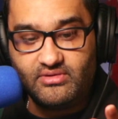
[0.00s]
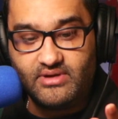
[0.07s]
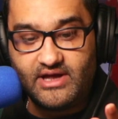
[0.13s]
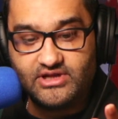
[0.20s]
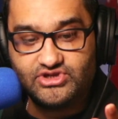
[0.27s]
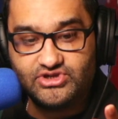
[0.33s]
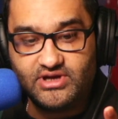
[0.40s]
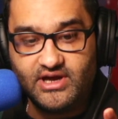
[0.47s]

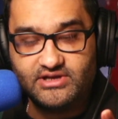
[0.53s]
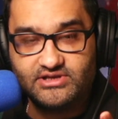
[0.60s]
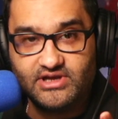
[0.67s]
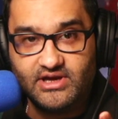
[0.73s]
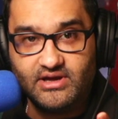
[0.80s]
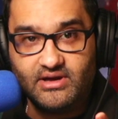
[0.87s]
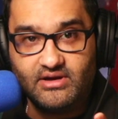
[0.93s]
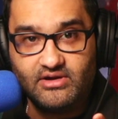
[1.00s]

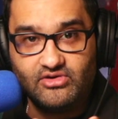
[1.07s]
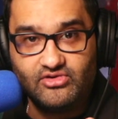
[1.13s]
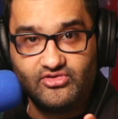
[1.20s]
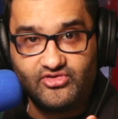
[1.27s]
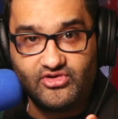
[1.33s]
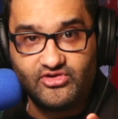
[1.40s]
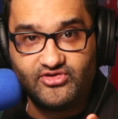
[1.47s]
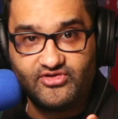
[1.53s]
educating
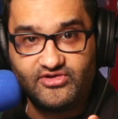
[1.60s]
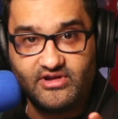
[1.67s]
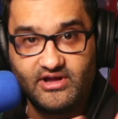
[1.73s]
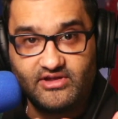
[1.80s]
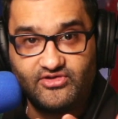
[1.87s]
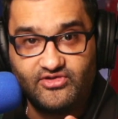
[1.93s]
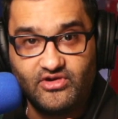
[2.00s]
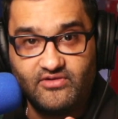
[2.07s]
trust
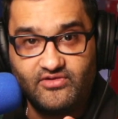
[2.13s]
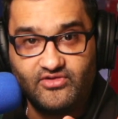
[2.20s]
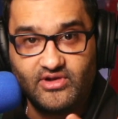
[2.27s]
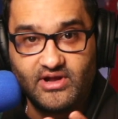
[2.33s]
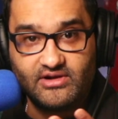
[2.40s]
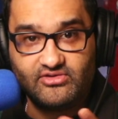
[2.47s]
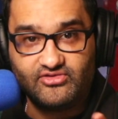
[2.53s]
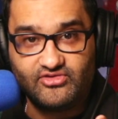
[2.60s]
and serve. So
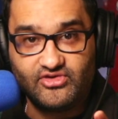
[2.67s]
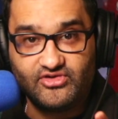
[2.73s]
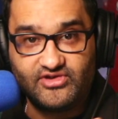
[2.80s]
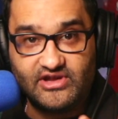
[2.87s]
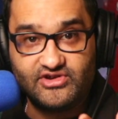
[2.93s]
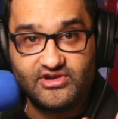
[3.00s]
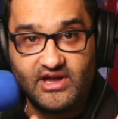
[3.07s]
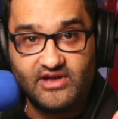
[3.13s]
like trust,
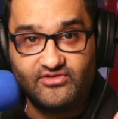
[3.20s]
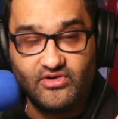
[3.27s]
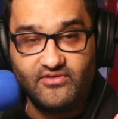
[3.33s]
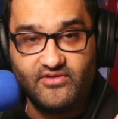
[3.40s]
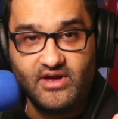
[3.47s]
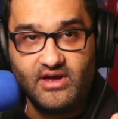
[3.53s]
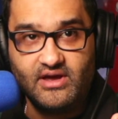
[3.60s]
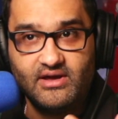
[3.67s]
educate,
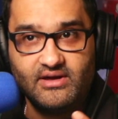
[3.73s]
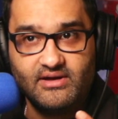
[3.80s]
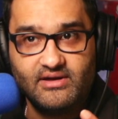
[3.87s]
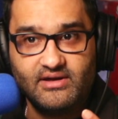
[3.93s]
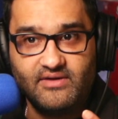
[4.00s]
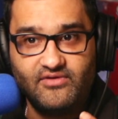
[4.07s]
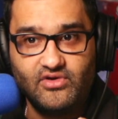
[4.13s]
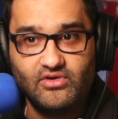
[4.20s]
serve.
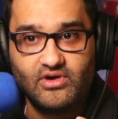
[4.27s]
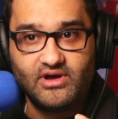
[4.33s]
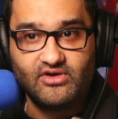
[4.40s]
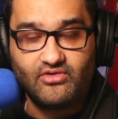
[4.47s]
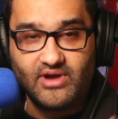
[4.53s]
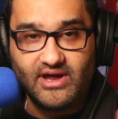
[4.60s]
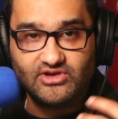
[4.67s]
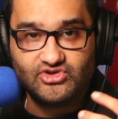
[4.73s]
If you can
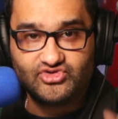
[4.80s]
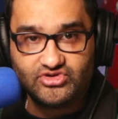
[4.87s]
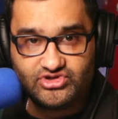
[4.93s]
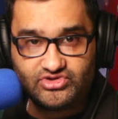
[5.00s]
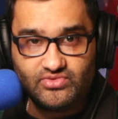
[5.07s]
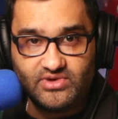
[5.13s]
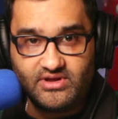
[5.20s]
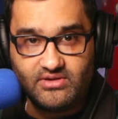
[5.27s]
create
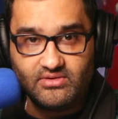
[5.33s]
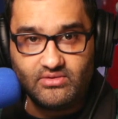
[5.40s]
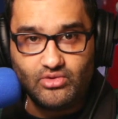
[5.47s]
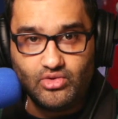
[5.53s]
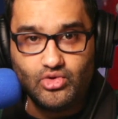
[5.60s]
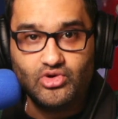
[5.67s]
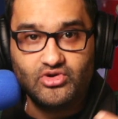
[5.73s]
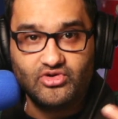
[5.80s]
trust with
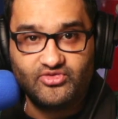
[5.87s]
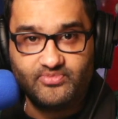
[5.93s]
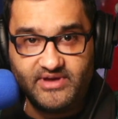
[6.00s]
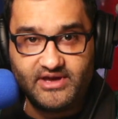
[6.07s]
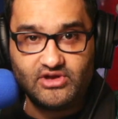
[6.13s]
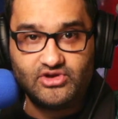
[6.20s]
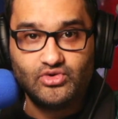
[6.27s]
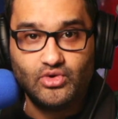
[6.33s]
who you're
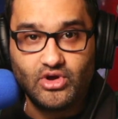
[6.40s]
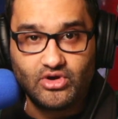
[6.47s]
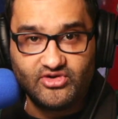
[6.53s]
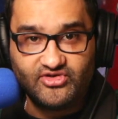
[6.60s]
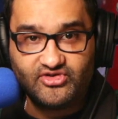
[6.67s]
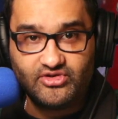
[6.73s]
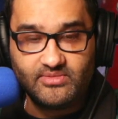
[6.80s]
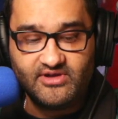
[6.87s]
speaking to, your
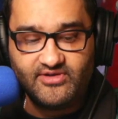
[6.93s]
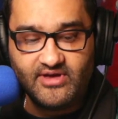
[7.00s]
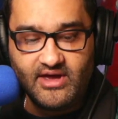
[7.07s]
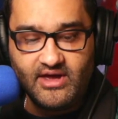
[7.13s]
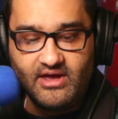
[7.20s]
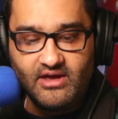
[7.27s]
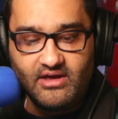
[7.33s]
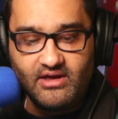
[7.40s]
customers,
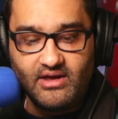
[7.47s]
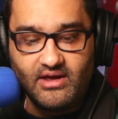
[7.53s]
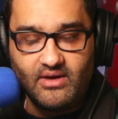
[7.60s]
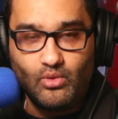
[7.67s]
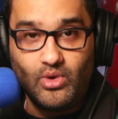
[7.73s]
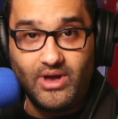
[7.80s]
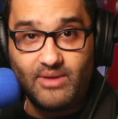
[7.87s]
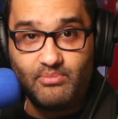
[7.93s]

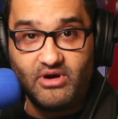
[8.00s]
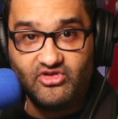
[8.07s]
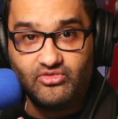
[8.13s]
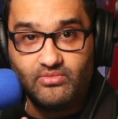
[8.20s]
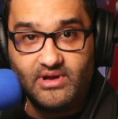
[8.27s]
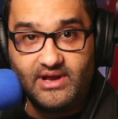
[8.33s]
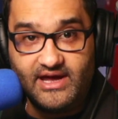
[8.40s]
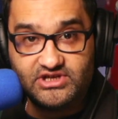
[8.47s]
where
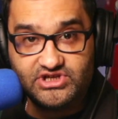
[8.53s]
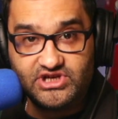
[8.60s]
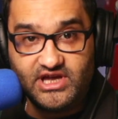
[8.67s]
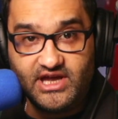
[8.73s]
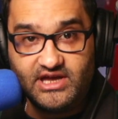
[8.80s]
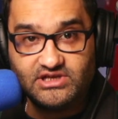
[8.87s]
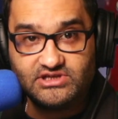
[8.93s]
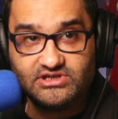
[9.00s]
possible,
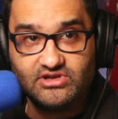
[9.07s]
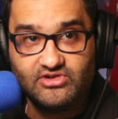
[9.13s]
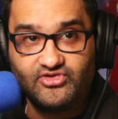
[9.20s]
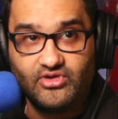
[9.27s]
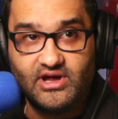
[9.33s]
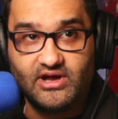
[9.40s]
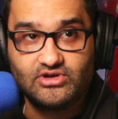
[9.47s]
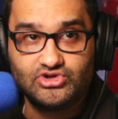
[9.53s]
educate.
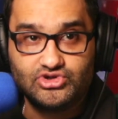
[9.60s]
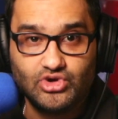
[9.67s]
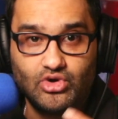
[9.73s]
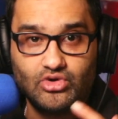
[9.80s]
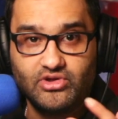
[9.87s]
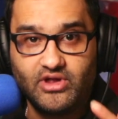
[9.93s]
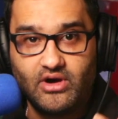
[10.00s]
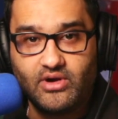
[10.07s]
So like
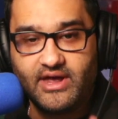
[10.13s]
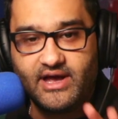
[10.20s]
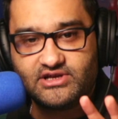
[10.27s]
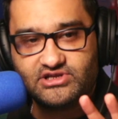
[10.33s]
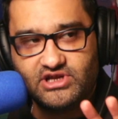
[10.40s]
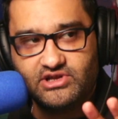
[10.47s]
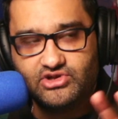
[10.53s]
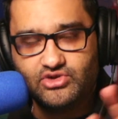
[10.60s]
show that, okay,
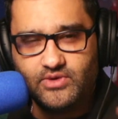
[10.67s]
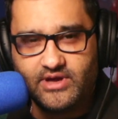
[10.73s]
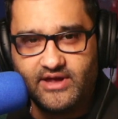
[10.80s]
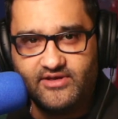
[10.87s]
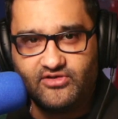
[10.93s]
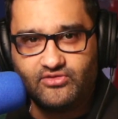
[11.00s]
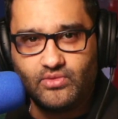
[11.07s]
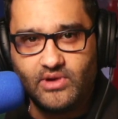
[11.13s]
actually doing it
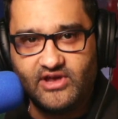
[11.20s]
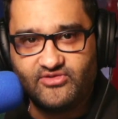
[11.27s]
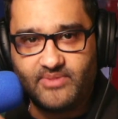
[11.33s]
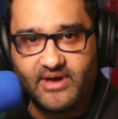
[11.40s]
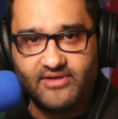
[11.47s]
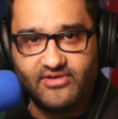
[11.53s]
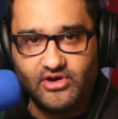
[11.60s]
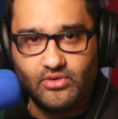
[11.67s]
this way is
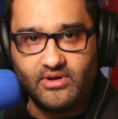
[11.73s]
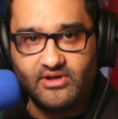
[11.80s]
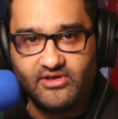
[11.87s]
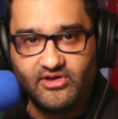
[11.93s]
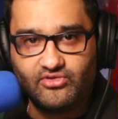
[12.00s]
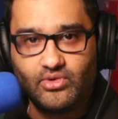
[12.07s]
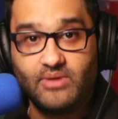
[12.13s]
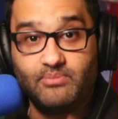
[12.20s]
better than doing it
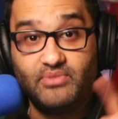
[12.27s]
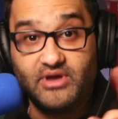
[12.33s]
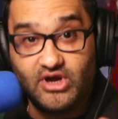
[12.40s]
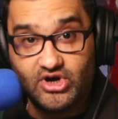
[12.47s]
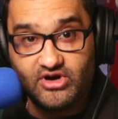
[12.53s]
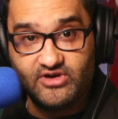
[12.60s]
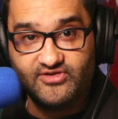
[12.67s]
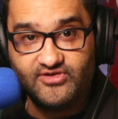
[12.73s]
this way,
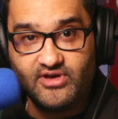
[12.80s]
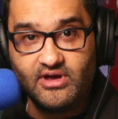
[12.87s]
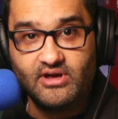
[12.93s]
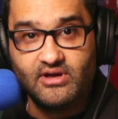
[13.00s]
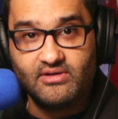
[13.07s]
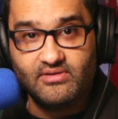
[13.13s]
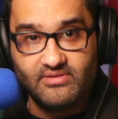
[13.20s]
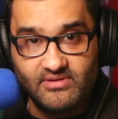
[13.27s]
because
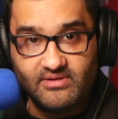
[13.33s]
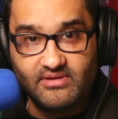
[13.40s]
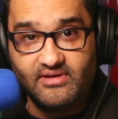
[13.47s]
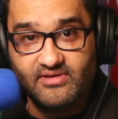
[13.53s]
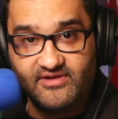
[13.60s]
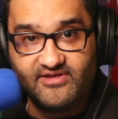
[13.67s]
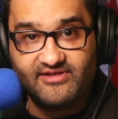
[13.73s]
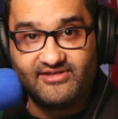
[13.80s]
in
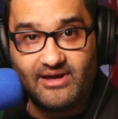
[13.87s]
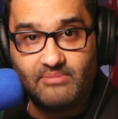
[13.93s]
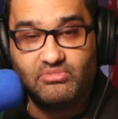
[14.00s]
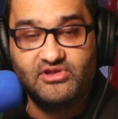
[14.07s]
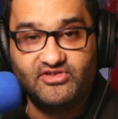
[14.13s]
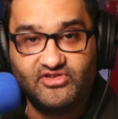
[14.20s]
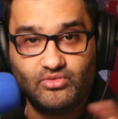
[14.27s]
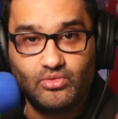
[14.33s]
this
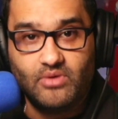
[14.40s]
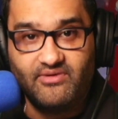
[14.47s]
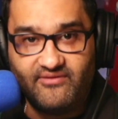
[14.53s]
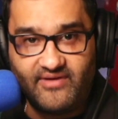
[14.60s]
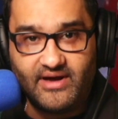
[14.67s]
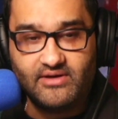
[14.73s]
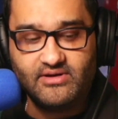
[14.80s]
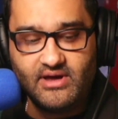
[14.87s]
example, this is what we
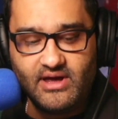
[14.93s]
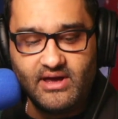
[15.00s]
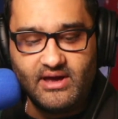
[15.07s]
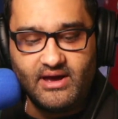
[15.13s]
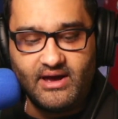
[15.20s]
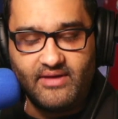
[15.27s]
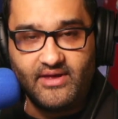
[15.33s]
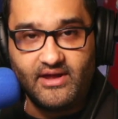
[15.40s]
found. And